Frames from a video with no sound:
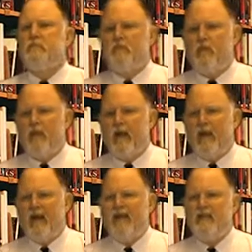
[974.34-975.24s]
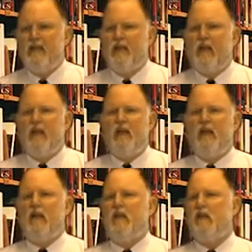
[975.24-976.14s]
until about
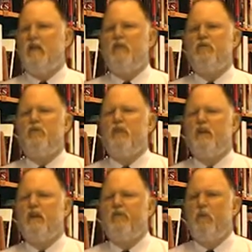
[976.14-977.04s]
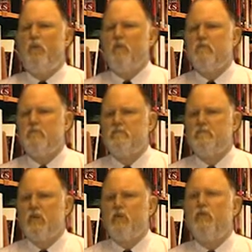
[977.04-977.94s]
1983, 84.
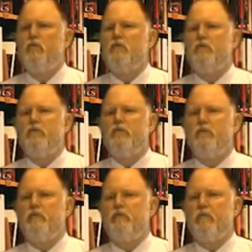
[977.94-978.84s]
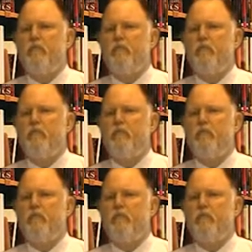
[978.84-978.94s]
Ruled the roost.